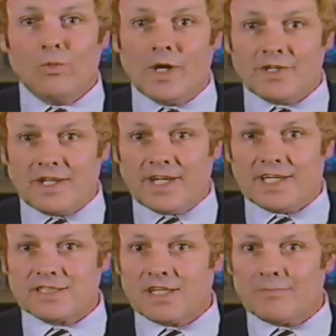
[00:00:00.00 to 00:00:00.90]
Wendi
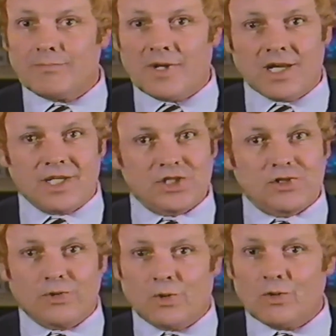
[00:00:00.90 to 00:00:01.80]
has
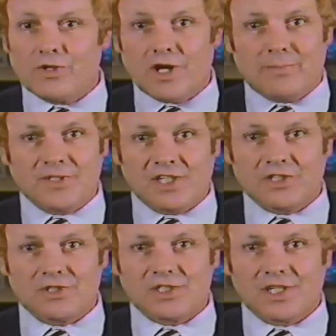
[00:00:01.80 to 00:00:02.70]
demolished all the
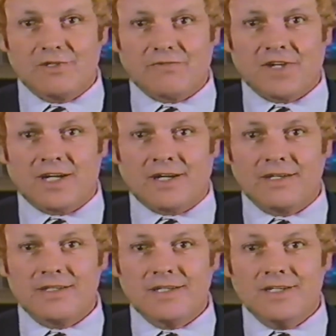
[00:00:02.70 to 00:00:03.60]
opposition so far.
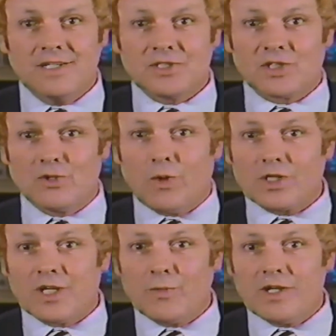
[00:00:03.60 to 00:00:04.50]
So
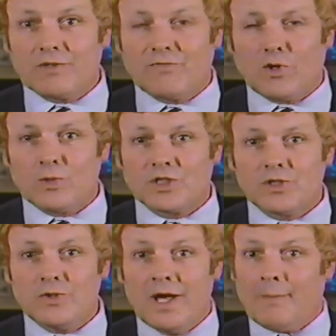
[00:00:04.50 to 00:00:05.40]
what can we look forward
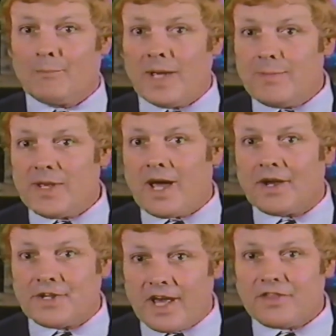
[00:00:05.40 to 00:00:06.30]
to? Maybe
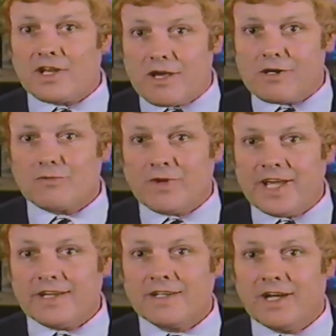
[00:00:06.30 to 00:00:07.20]
another long
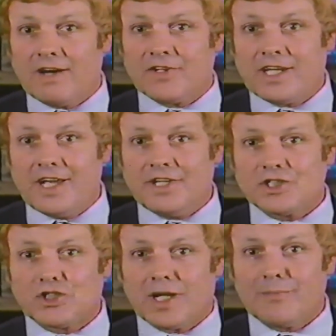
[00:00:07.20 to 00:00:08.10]
reign of a
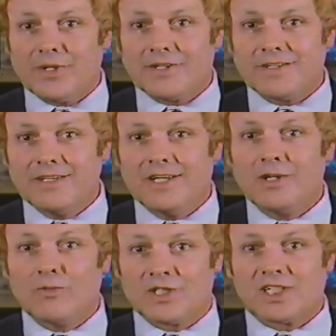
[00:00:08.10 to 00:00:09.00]
ladies champion?
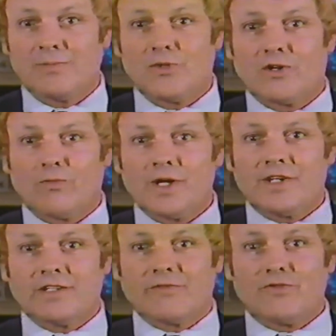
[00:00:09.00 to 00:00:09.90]
We'll see more
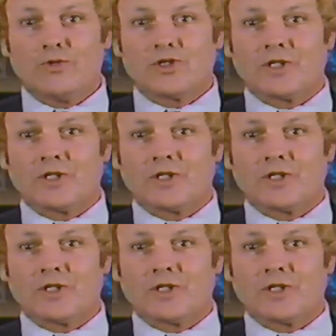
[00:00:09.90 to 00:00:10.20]
Wendi in the